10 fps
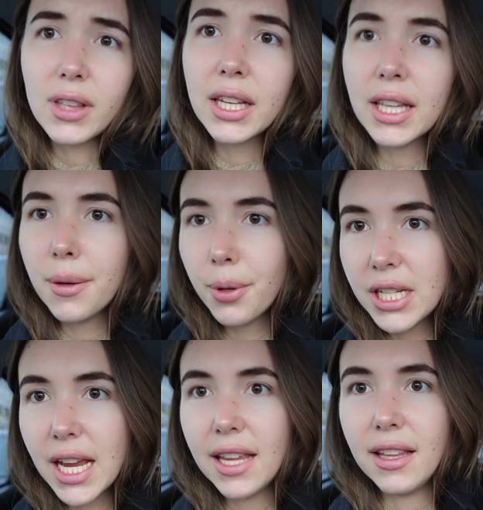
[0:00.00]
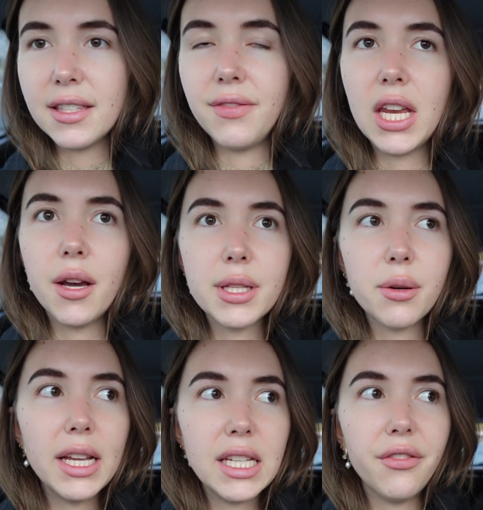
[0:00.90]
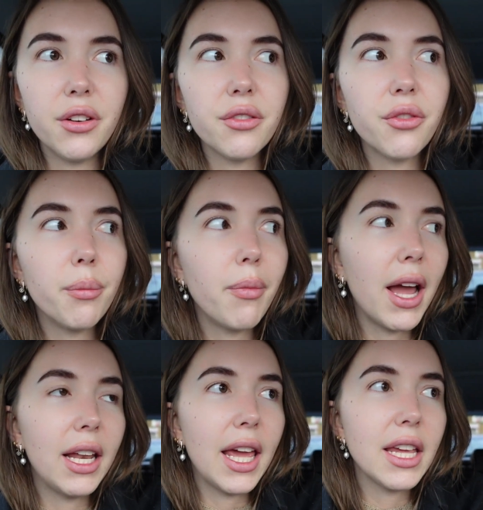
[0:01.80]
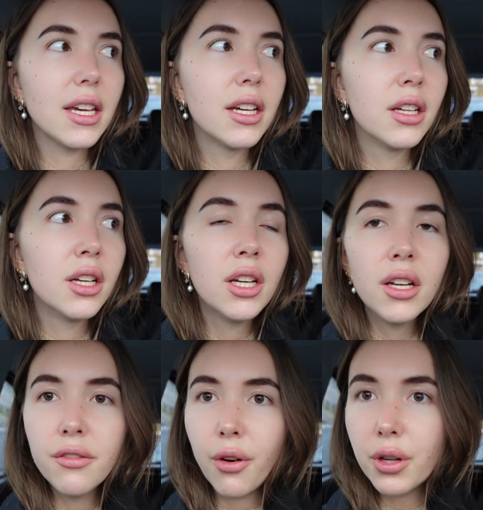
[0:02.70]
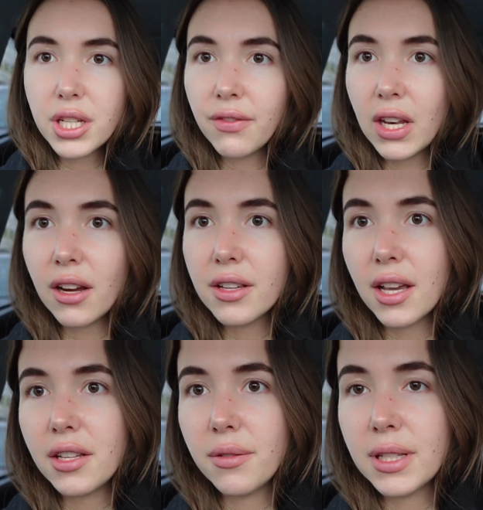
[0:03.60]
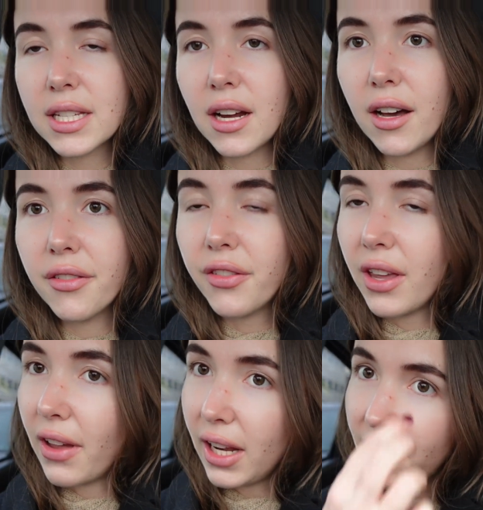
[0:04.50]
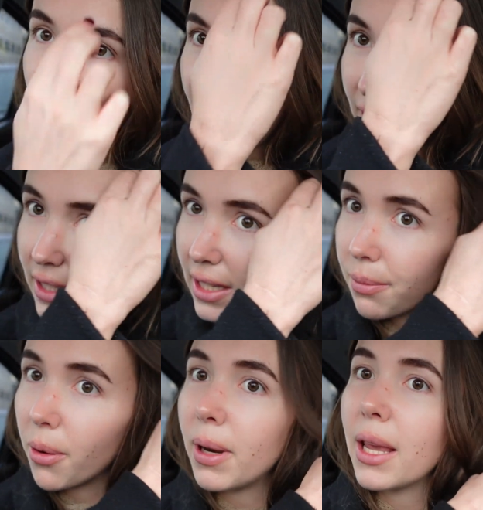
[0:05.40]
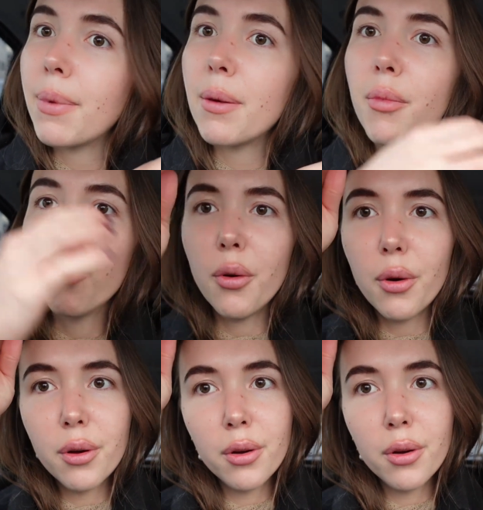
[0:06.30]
Can appreciate this video is quite different from my like foraging videos I do and stuff. If anything, this is probably a bit more,